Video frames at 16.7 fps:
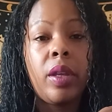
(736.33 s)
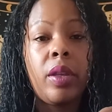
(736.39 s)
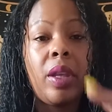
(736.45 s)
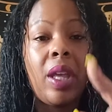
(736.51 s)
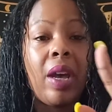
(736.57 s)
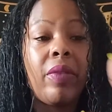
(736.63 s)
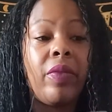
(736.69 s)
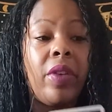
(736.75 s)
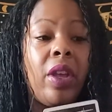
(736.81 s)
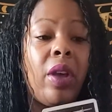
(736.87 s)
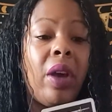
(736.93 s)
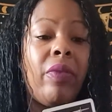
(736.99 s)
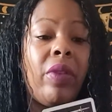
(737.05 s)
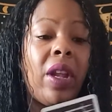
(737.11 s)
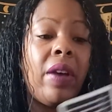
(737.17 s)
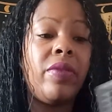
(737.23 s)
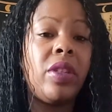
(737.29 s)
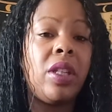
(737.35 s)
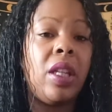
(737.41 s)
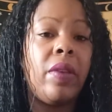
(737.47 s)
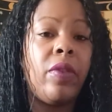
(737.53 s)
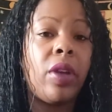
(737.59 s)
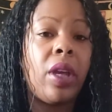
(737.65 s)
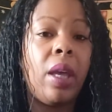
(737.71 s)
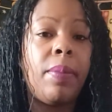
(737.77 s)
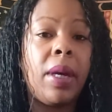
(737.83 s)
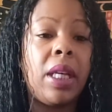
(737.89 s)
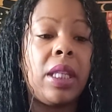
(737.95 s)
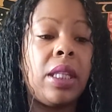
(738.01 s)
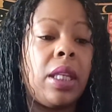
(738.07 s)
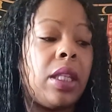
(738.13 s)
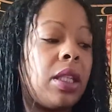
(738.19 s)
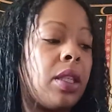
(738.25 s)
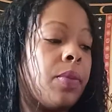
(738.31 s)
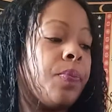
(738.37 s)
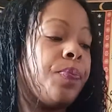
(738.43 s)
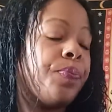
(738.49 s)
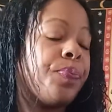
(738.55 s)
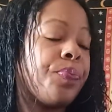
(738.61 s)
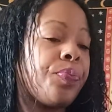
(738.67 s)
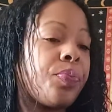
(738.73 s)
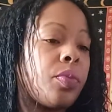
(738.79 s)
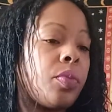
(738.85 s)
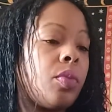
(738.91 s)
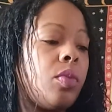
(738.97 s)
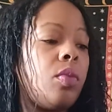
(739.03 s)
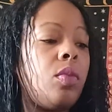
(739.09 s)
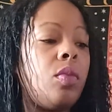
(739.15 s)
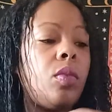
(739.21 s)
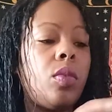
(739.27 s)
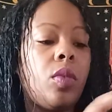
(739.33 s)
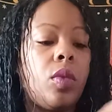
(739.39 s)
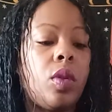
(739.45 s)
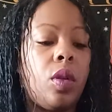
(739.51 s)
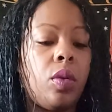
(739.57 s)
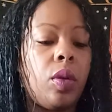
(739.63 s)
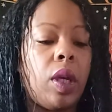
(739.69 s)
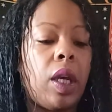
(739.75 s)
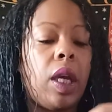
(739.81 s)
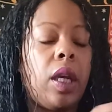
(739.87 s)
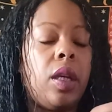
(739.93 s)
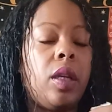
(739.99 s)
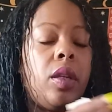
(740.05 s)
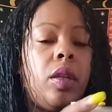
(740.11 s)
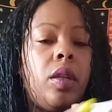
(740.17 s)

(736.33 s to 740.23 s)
You have a life to live, okay, Pisces? Okay.